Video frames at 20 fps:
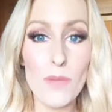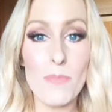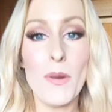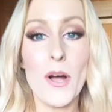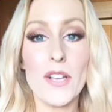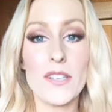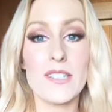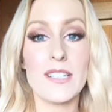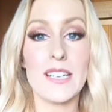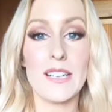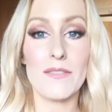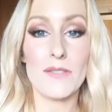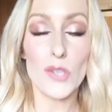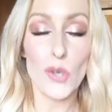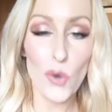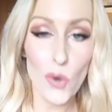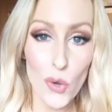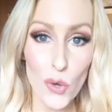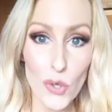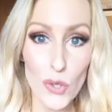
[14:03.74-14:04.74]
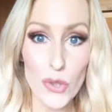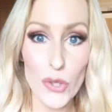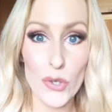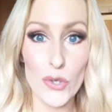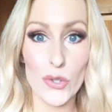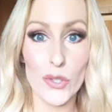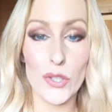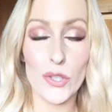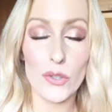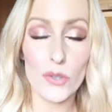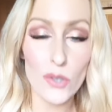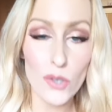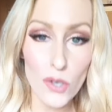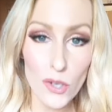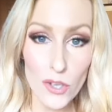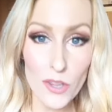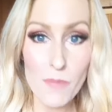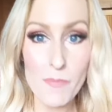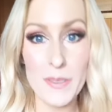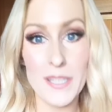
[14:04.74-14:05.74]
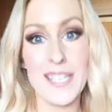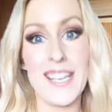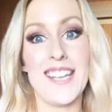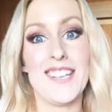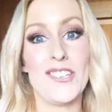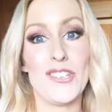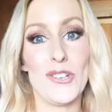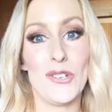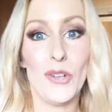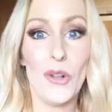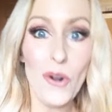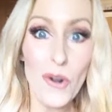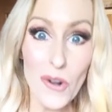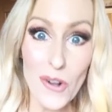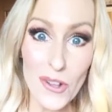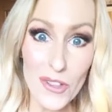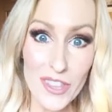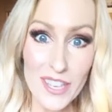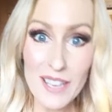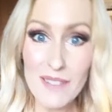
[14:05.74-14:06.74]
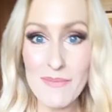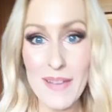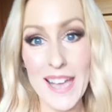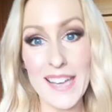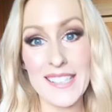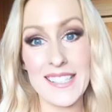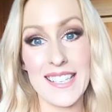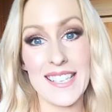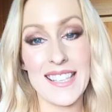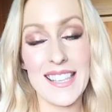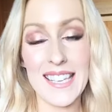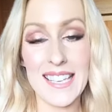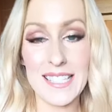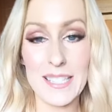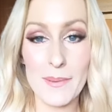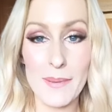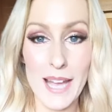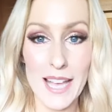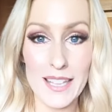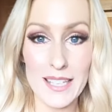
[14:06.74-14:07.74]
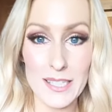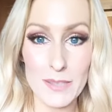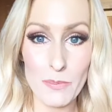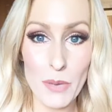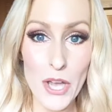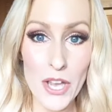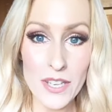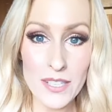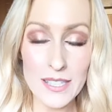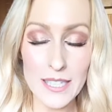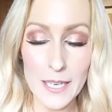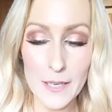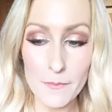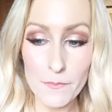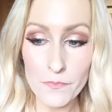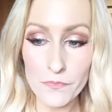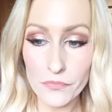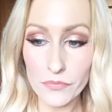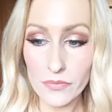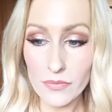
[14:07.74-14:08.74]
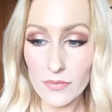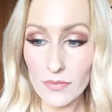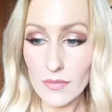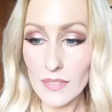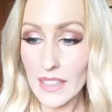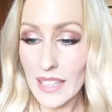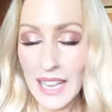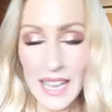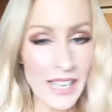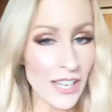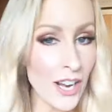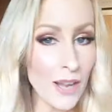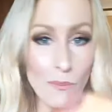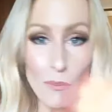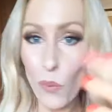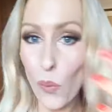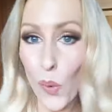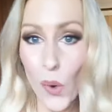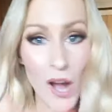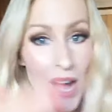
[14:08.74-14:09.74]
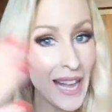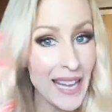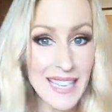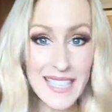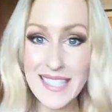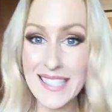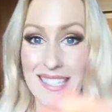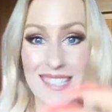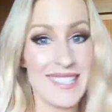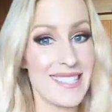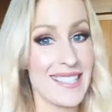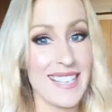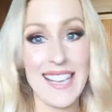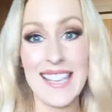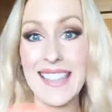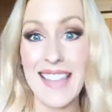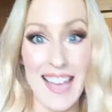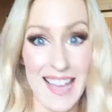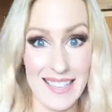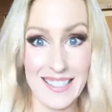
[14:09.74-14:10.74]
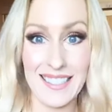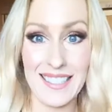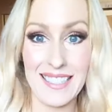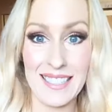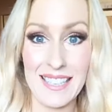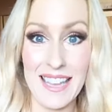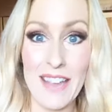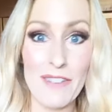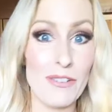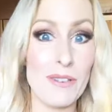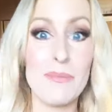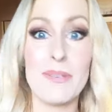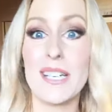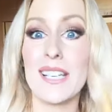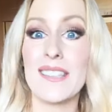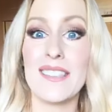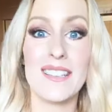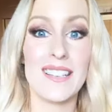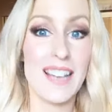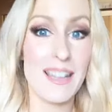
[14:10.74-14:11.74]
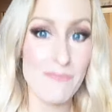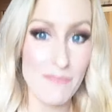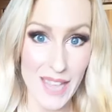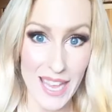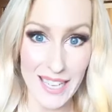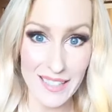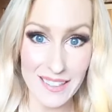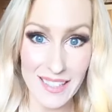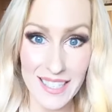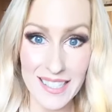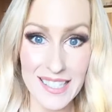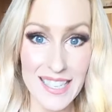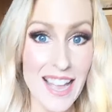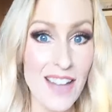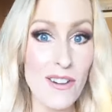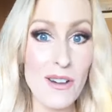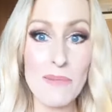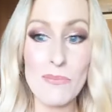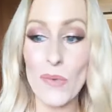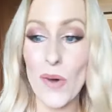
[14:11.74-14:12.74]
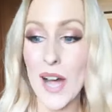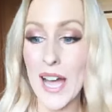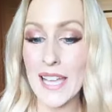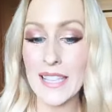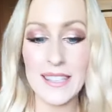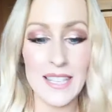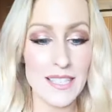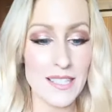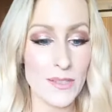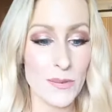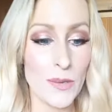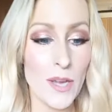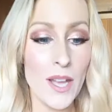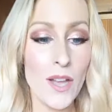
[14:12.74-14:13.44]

the positives, all the good, all the potential, all the amazing things about this person. And I'm wired to see that in everybody that I meet. That's how I'm wired. That's